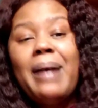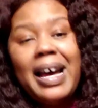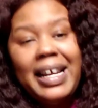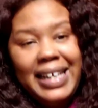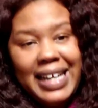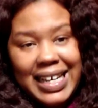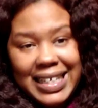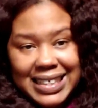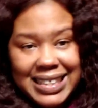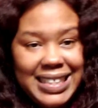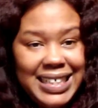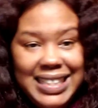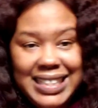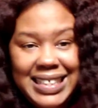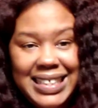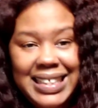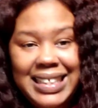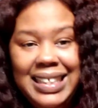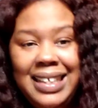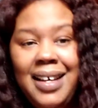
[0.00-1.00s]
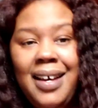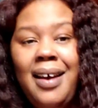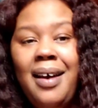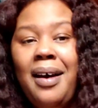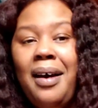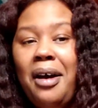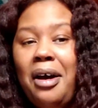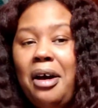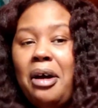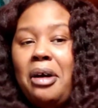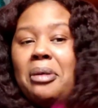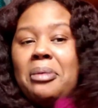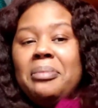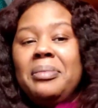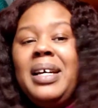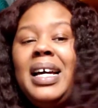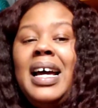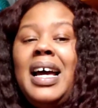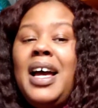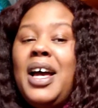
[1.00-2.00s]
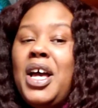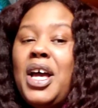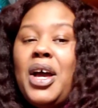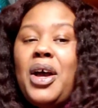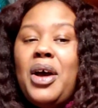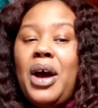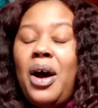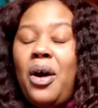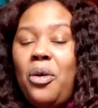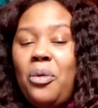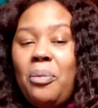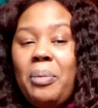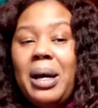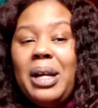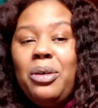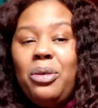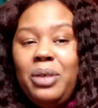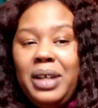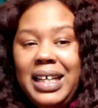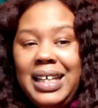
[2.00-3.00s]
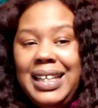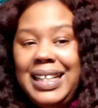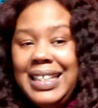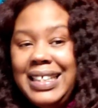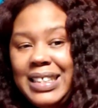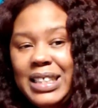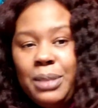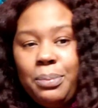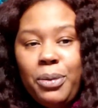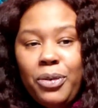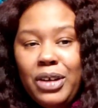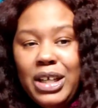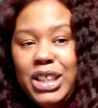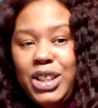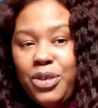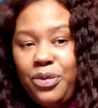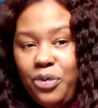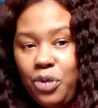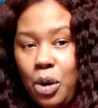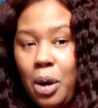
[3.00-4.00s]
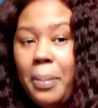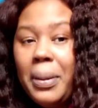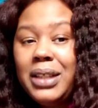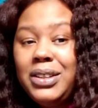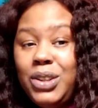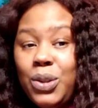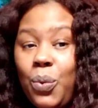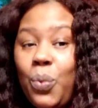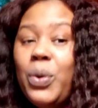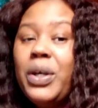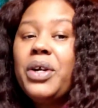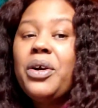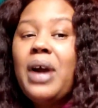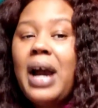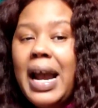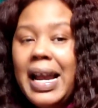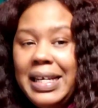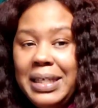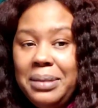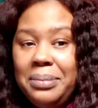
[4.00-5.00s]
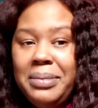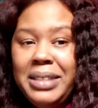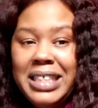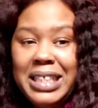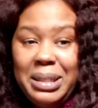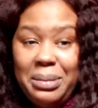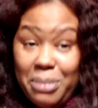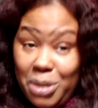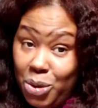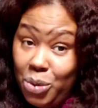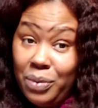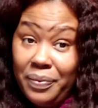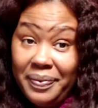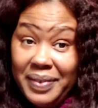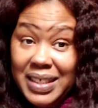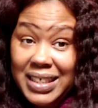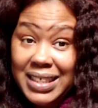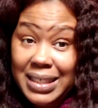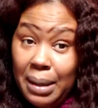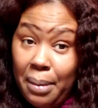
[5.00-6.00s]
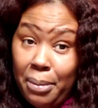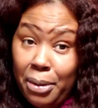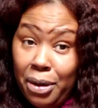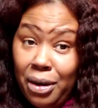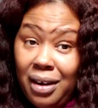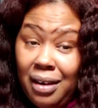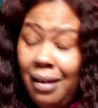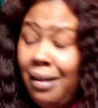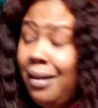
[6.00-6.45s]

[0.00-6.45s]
by next season. um I hope I don't get inspiration for a bunch of winter items in the middle of the summer.